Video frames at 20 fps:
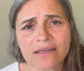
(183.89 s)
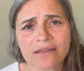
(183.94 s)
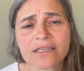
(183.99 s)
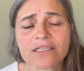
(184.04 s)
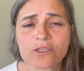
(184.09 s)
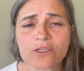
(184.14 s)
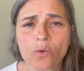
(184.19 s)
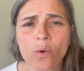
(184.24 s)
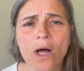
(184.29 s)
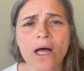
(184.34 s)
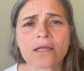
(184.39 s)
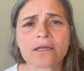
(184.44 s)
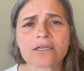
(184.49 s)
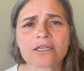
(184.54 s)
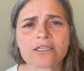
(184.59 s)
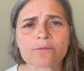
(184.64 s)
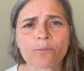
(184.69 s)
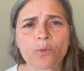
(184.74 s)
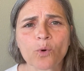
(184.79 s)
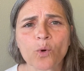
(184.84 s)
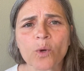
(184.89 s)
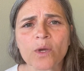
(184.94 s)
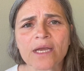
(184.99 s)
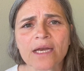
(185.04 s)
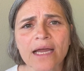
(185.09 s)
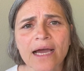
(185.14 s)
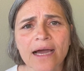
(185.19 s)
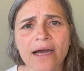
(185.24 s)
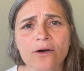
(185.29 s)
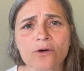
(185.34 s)
And these qualities
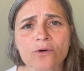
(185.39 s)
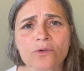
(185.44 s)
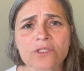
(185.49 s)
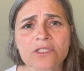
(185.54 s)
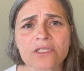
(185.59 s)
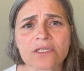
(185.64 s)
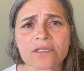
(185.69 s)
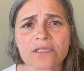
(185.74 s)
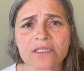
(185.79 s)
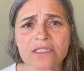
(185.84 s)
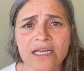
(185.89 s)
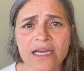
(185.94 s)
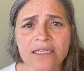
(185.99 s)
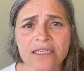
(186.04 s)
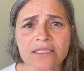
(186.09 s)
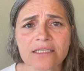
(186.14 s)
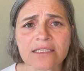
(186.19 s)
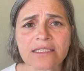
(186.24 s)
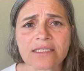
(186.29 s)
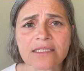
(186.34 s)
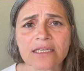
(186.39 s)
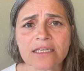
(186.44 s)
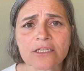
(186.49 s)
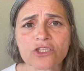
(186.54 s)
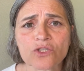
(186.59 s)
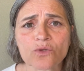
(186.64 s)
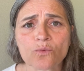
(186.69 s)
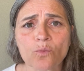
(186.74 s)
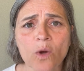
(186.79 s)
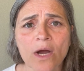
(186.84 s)
point out the tendency
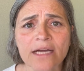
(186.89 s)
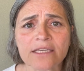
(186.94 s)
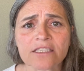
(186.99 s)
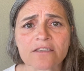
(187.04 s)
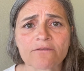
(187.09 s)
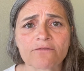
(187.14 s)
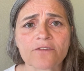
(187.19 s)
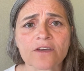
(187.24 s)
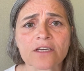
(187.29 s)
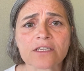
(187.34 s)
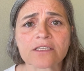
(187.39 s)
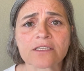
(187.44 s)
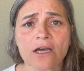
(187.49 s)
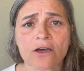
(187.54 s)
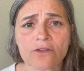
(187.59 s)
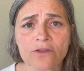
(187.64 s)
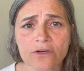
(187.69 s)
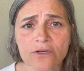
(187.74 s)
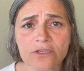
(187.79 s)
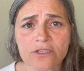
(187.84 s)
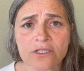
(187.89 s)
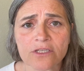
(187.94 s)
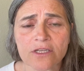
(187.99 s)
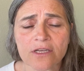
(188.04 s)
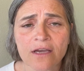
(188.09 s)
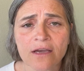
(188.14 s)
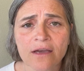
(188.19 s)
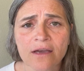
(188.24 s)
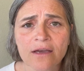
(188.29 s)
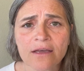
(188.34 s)
to want to fix
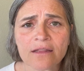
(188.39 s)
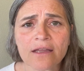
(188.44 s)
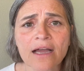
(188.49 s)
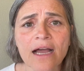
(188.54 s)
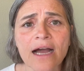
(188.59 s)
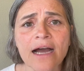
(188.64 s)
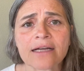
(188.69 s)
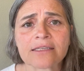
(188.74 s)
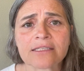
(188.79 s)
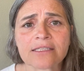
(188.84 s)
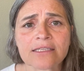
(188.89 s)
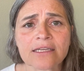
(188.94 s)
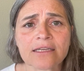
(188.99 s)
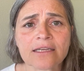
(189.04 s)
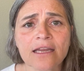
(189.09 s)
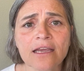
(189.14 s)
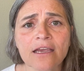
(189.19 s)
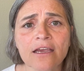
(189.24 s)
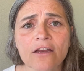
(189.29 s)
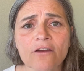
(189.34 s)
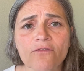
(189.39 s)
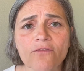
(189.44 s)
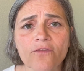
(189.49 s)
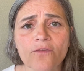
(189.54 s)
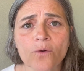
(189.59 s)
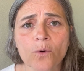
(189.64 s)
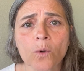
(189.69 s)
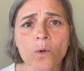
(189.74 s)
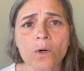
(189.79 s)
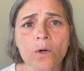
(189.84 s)
others, the constant need
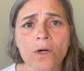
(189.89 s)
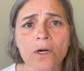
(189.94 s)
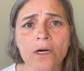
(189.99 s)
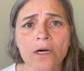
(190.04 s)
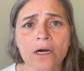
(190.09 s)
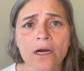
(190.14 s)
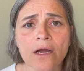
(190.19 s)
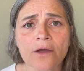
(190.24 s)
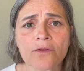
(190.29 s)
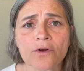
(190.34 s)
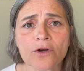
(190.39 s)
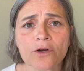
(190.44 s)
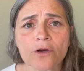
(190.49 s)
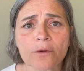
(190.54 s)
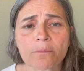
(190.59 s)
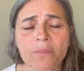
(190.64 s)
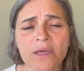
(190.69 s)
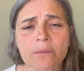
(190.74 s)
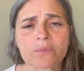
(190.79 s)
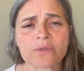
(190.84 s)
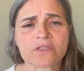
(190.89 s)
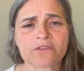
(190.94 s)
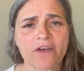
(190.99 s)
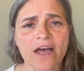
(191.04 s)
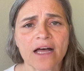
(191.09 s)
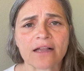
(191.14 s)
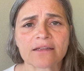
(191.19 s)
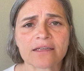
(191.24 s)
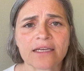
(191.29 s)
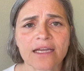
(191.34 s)
for other people's
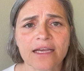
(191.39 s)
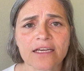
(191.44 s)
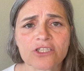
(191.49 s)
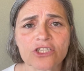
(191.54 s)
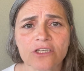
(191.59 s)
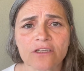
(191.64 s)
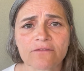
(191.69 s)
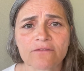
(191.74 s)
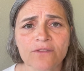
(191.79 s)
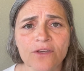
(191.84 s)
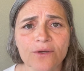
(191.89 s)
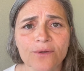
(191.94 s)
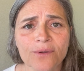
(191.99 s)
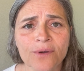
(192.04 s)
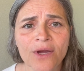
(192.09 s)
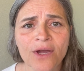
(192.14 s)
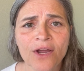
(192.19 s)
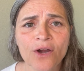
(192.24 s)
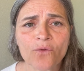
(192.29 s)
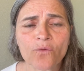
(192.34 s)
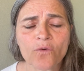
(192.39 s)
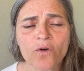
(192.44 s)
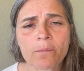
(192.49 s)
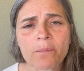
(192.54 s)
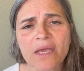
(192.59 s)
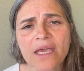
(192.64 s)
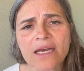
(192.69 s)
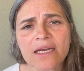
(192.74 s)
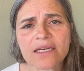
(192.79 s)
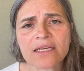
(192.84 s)
validation of you,
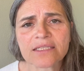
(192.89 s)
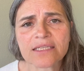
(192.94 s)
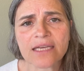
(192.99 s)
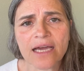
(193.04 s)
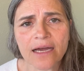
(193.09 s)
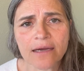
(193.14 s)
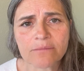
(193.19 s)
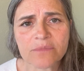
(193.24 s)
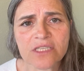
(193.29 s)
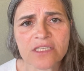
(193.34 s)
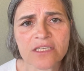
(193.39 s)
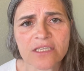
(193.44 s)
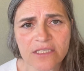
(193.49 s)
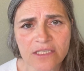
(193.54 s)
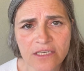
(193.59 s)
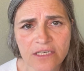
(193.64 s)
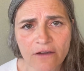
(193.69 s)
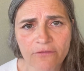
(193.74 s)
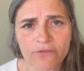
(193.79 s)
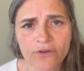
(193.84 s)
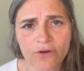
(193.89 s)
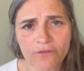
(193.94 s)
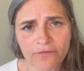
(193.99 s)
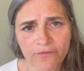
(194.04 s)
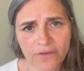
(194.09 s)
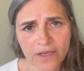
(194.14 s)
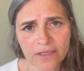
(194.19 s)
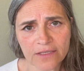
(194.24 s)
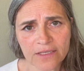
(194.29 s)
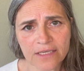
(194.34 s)
repeated attempts to stuff your
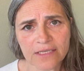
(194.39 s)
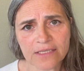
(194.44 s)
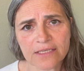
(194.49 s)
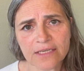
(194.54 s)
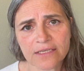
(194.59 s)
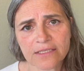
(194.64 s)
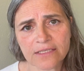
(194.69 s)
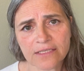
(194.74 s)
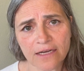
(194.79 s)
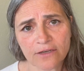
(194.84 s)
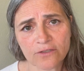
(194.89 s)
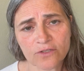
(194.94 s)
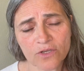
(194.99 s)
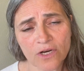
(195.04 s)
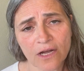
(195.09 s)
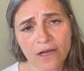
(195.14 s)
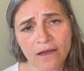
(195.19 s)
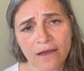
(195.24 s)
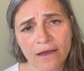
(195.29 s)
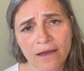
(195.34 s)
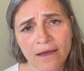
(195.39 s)
feelings, etc.